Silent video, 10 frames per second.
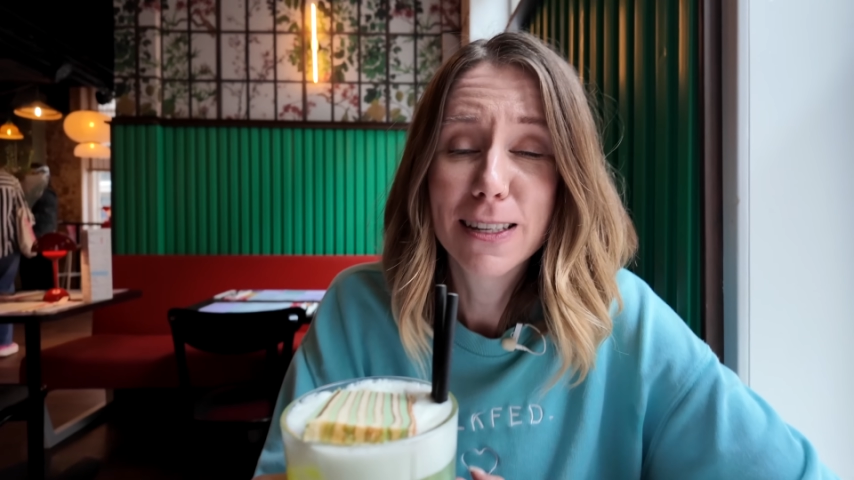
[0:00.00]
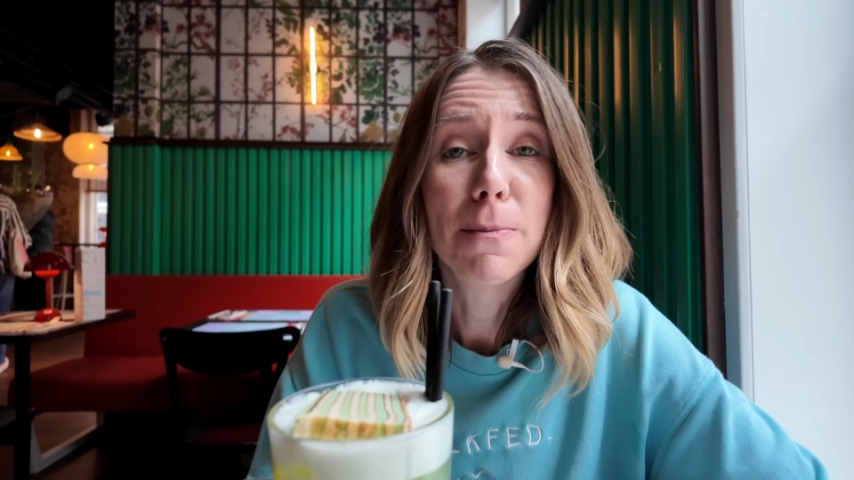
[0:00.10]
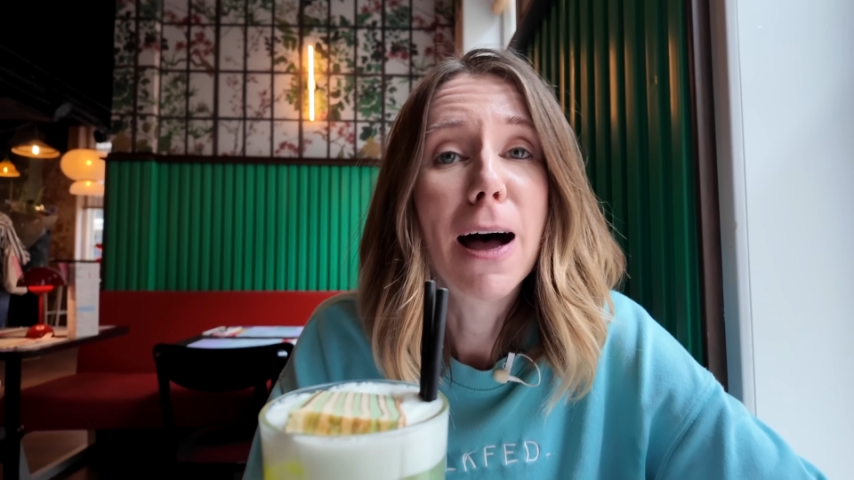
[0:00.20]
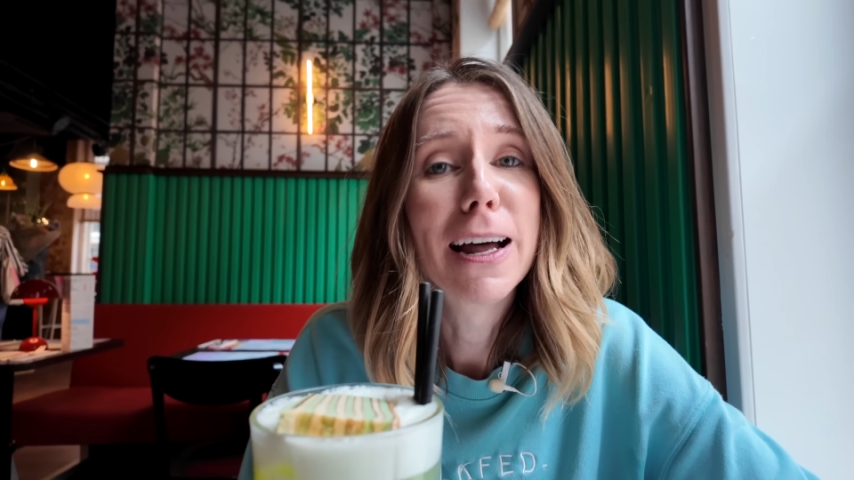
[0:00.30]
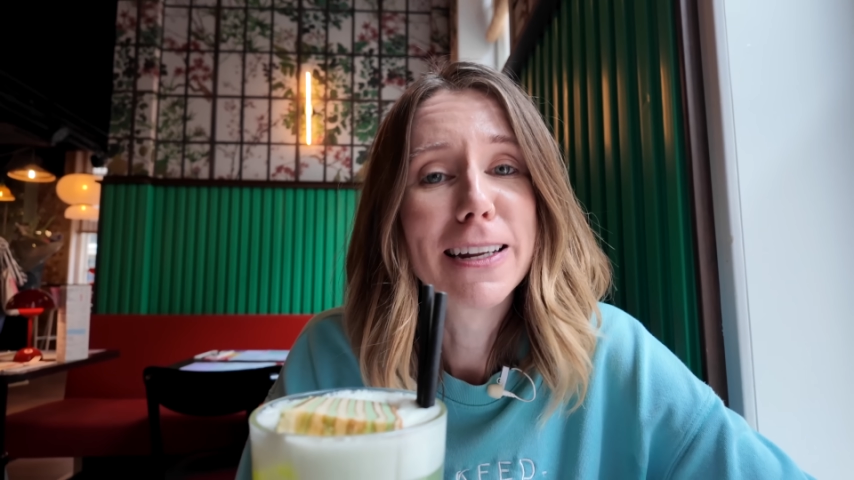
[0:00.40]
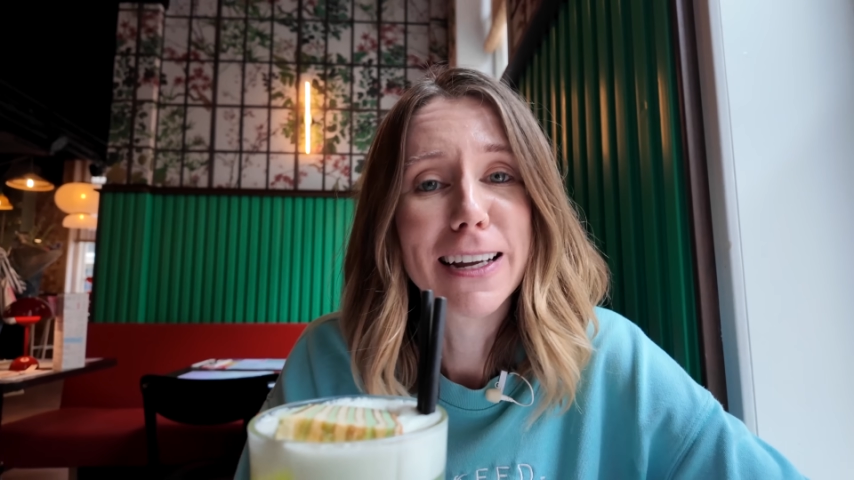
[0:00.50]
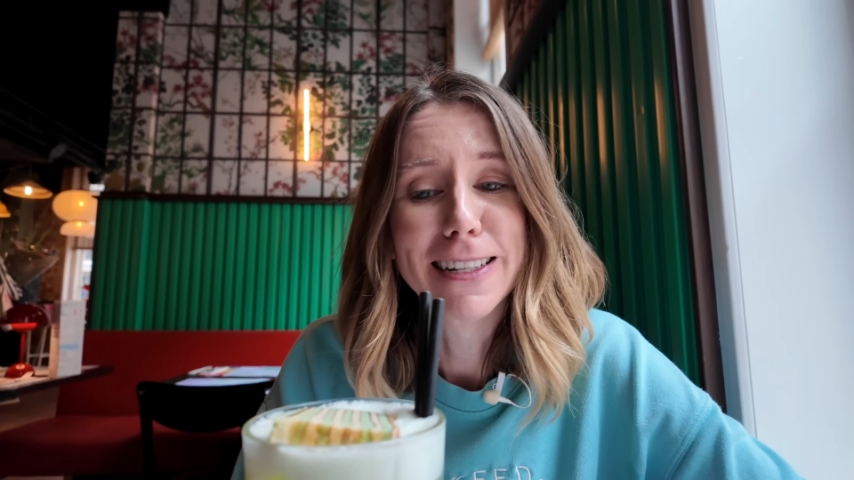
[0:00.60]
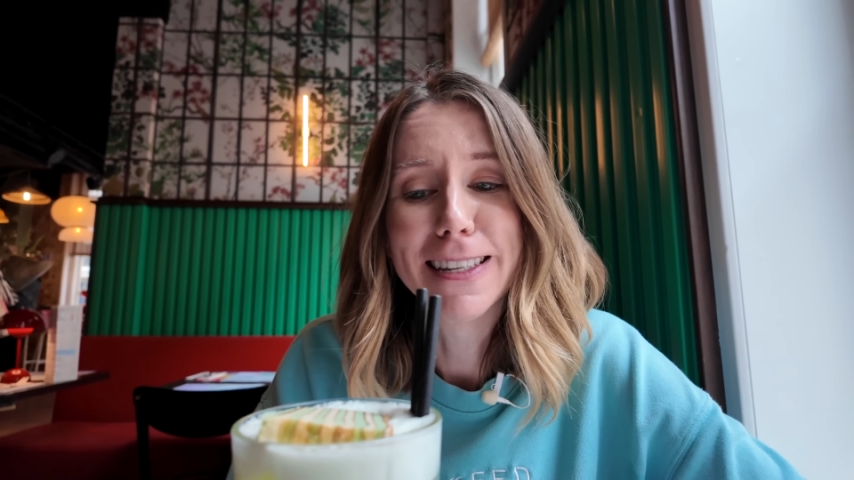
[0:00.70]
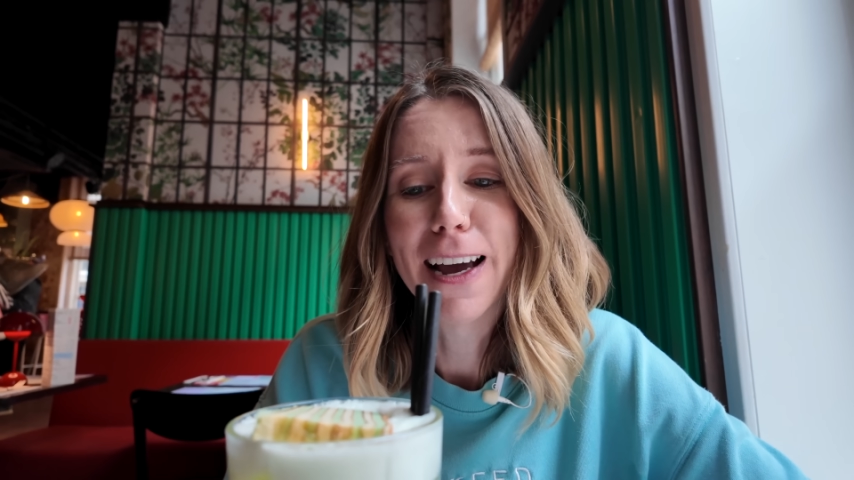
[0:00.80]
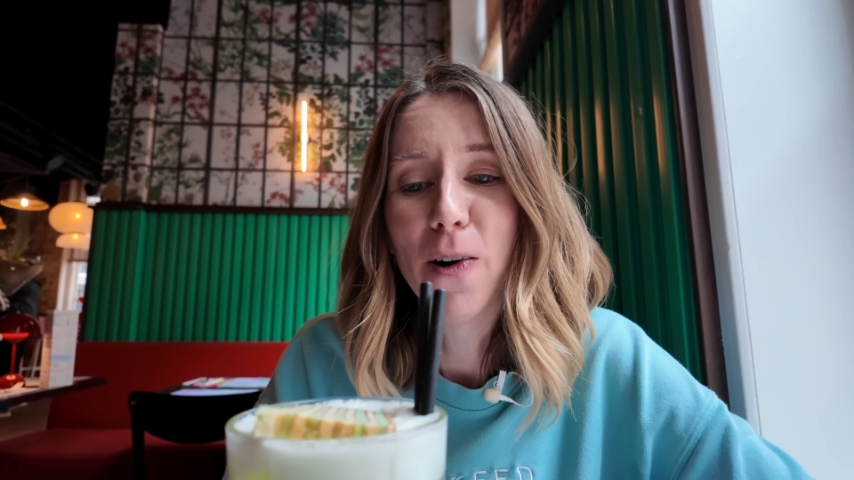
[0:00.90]
is a pandan
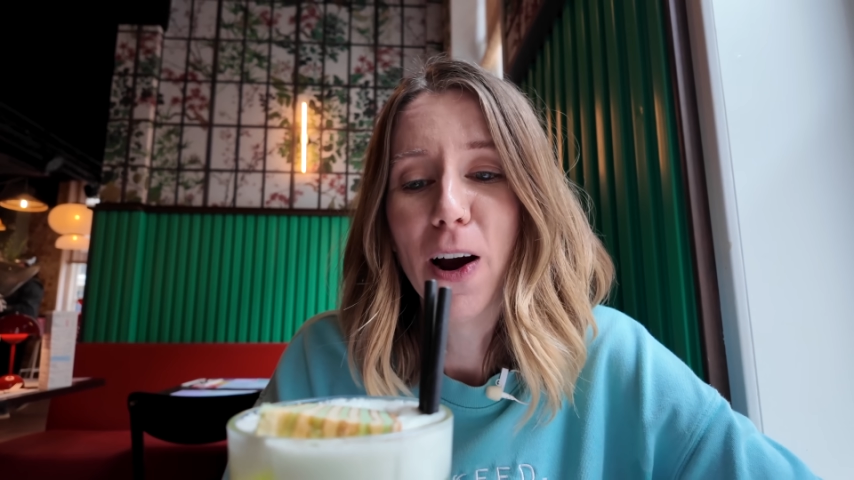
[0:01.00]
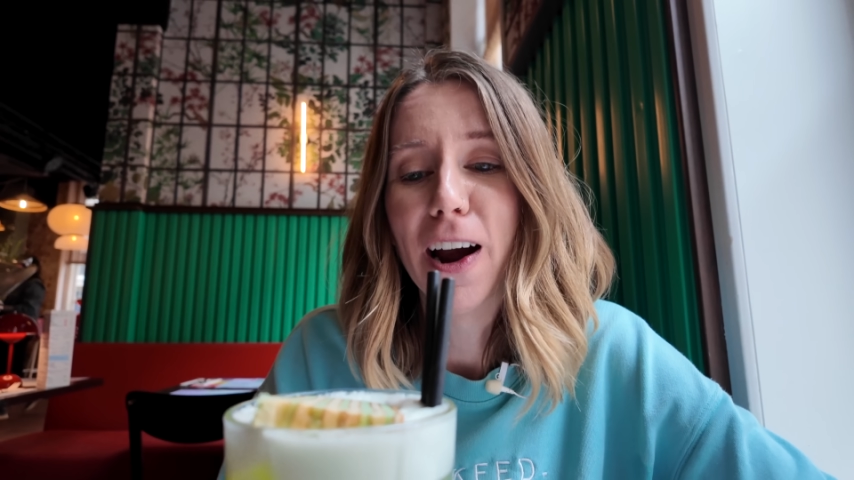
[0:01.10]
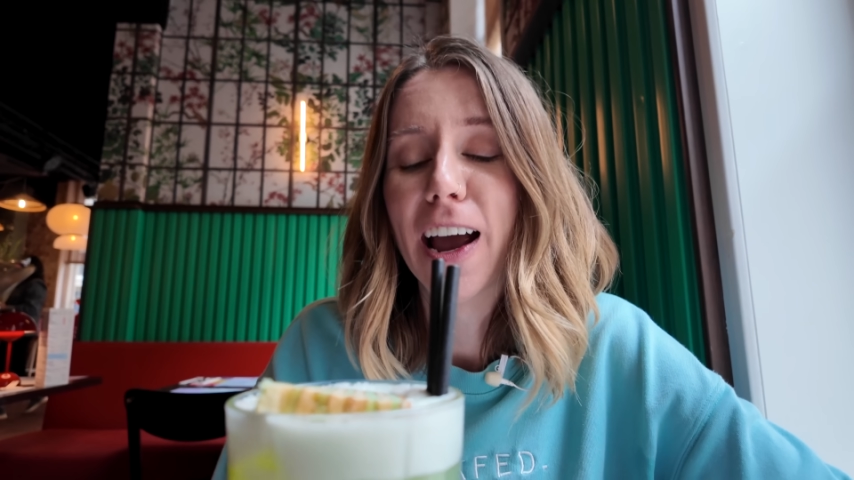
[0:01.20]
sour,